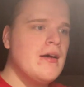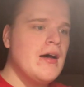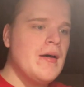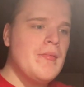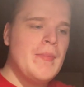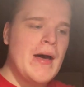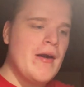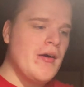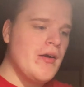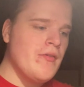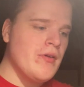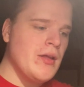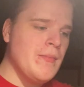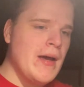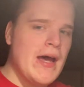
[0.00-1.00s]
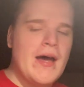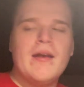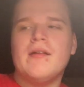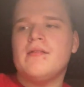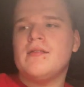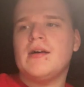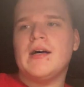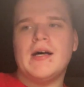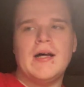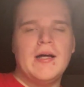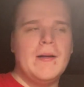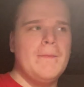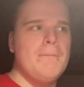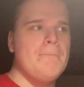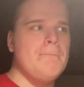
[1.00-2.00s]
The battery really bad,
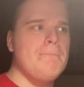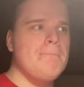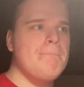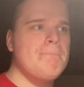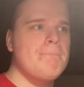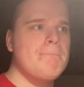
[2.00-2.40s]
and